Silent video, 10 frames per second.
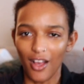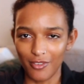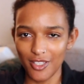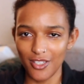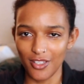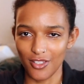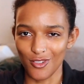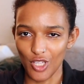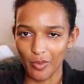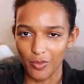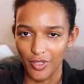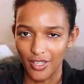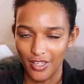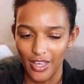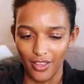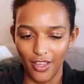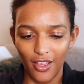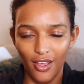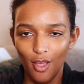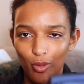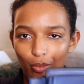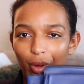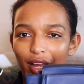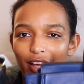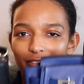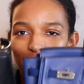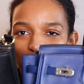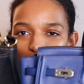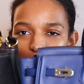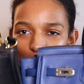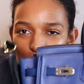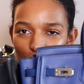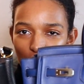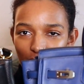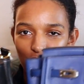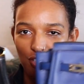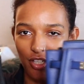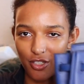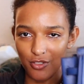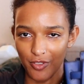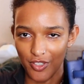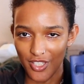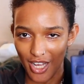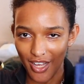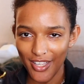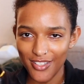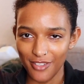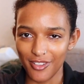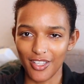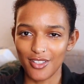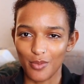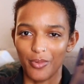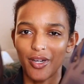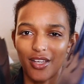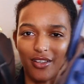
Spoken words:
Obviously this is shaped more like a Kelly, but I feel like if you're just trying to judge for size, I feel like it's a pretty